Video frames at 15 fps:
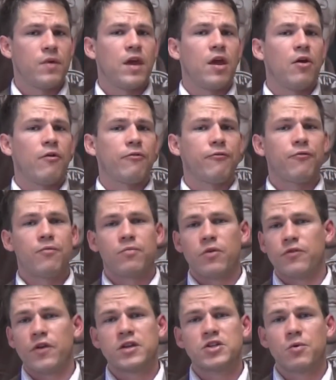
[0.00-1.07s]
If the
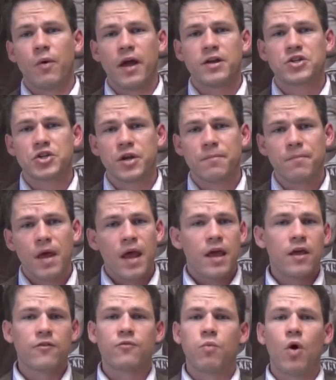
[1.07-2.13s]
situation
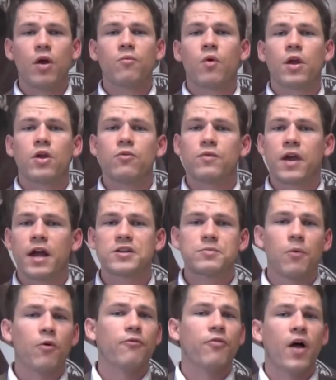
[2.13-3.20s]
is one where you catch
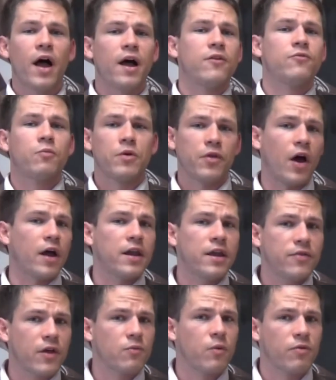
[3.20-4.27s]
more flies with honey
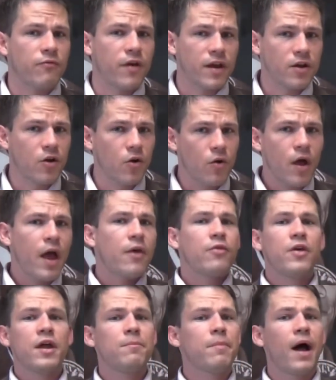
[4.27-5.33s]
than with vinegar,
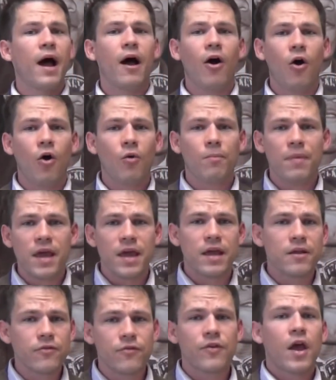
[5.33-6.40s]
then by all
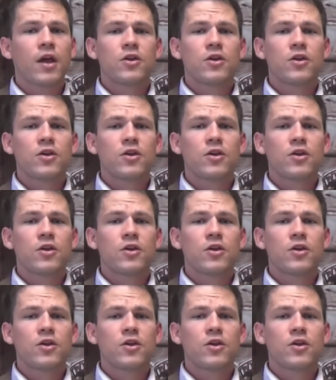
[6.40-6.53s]
means